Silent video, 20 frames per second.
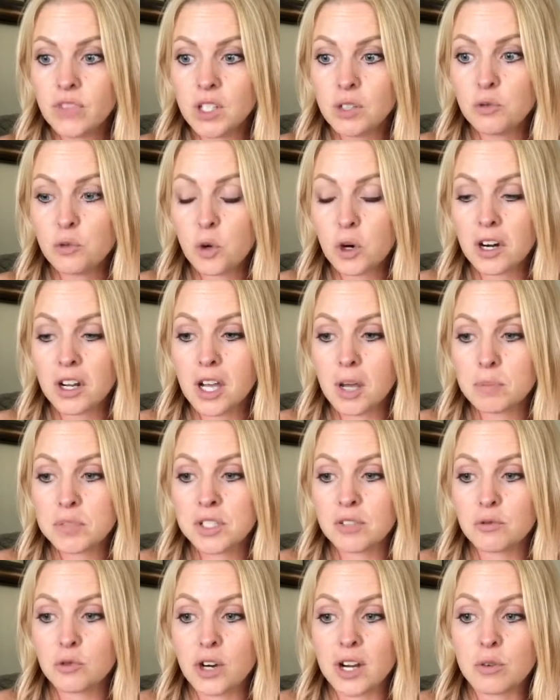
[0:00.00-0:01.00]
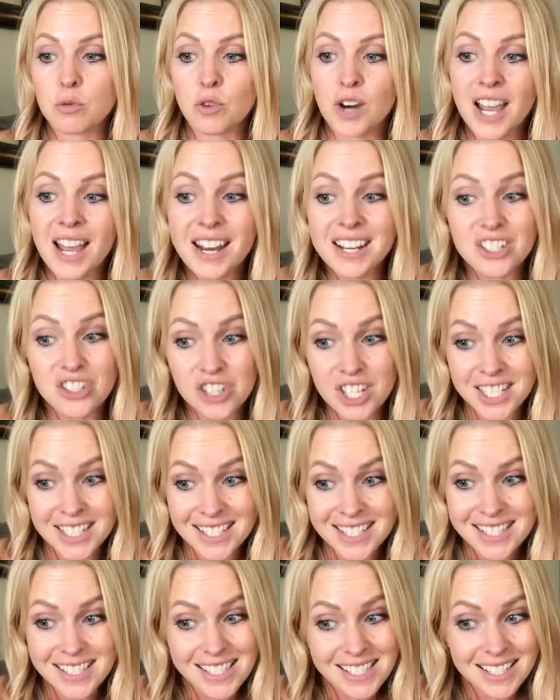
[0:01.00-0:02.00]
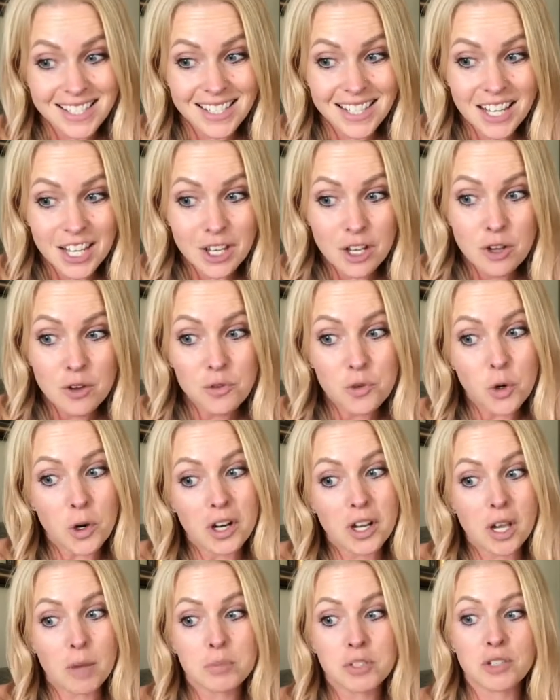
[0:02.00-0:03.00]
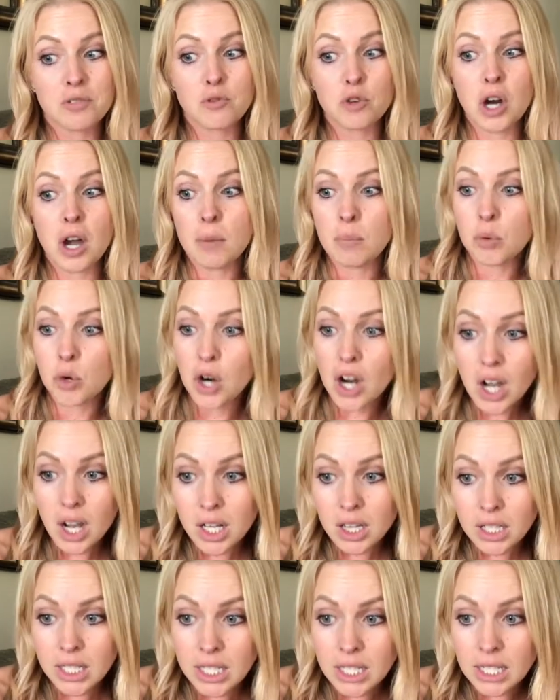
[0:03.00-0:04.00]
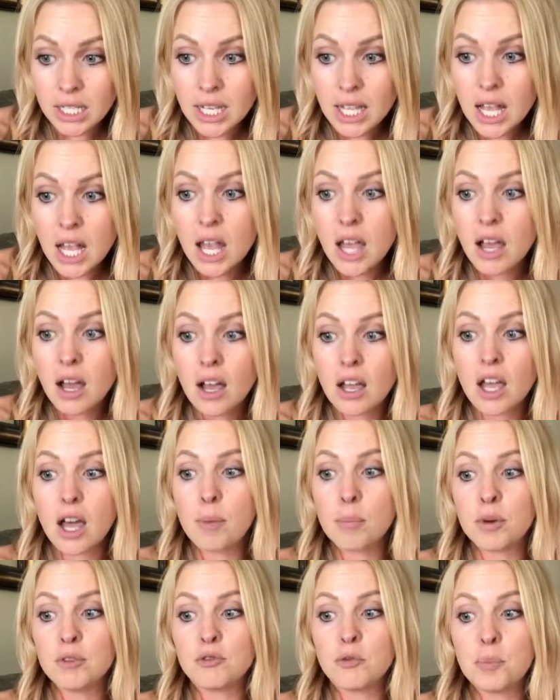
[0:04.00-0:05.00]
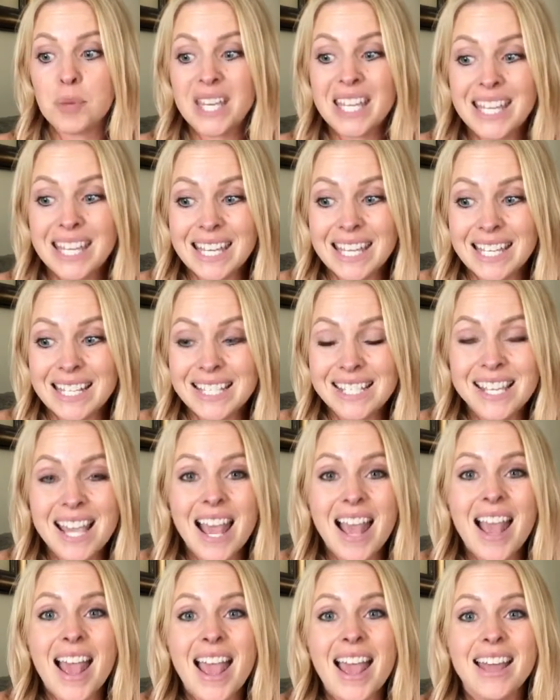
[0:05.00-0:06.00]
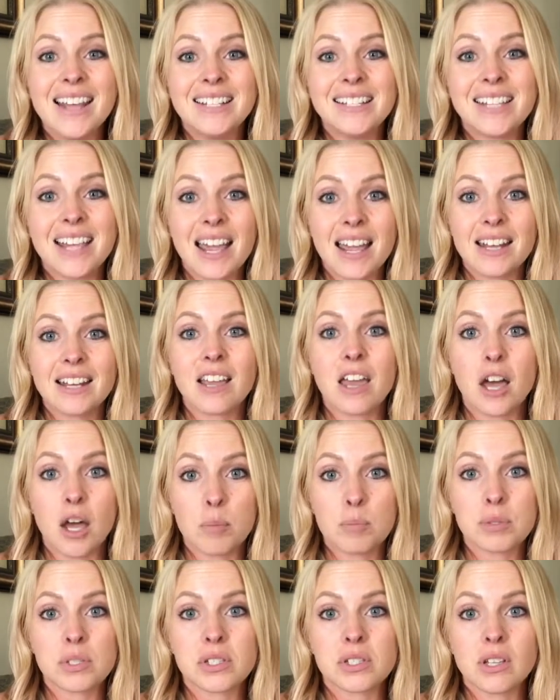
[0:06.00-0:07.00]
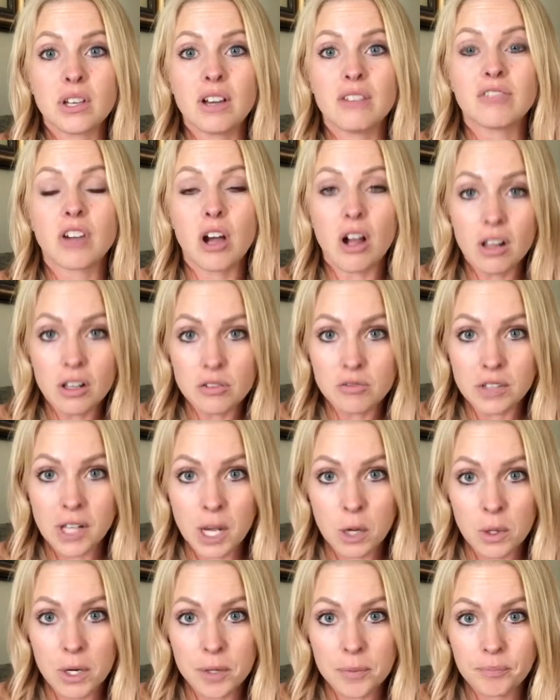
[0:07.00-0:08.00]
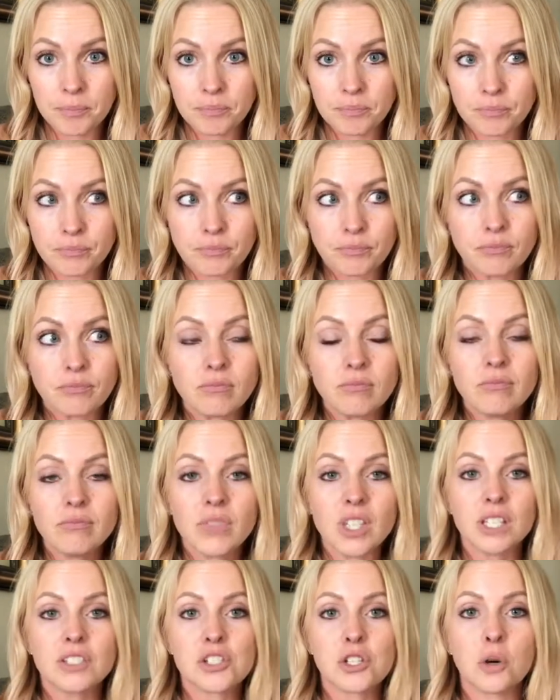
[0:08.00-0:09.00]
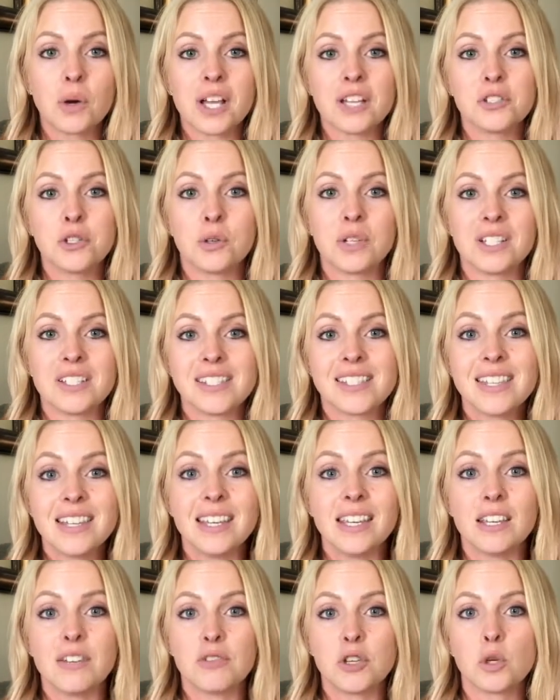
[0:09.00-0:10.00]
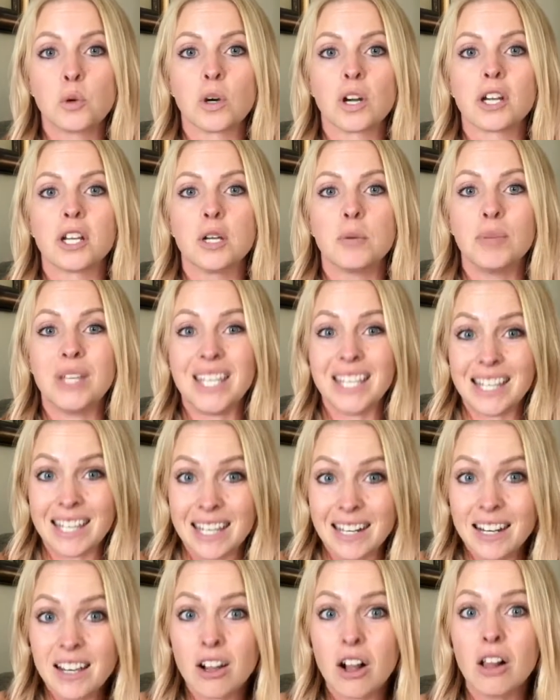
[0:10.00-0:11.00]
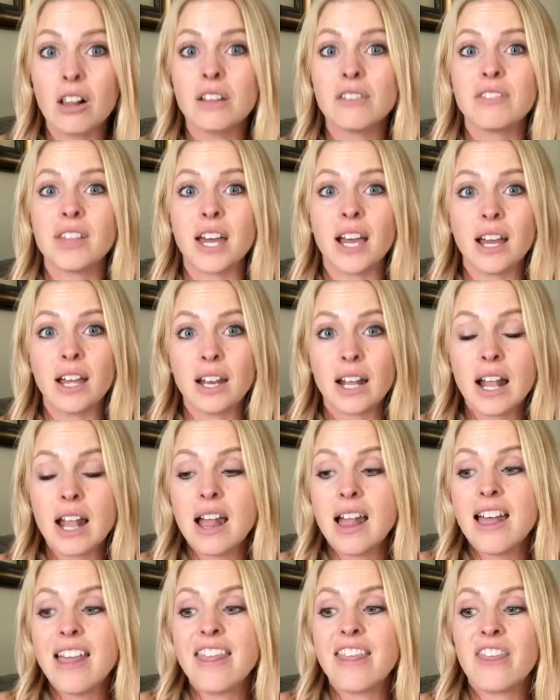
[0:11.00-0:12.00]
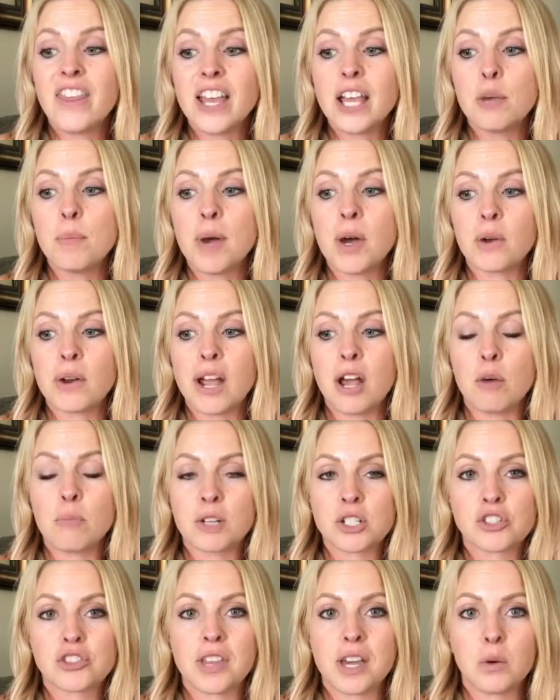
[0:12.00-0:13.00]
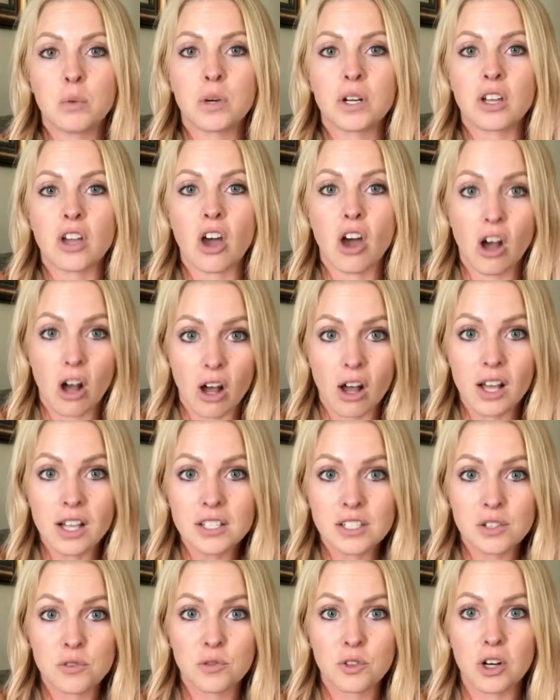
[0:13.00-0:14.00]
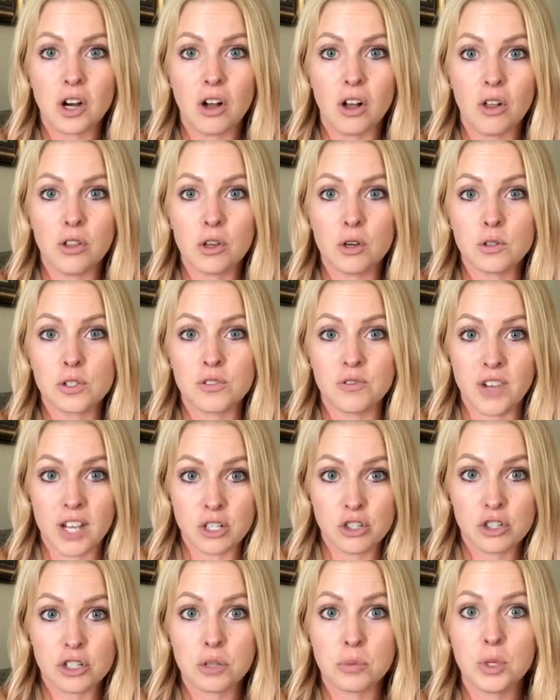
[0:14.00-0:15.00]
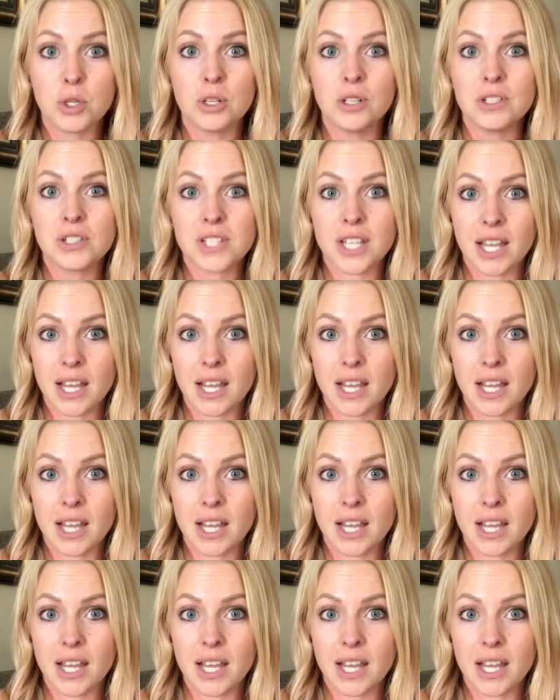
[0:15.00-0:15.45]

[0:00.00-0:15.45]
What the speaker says: 4 cups of red radishes, 4 cups of raw broccoli, a cup of peas, and 10 cups of cauliflower. So as you can see, if you were going to be eating all of that, think about how much that would cost for all those vegetables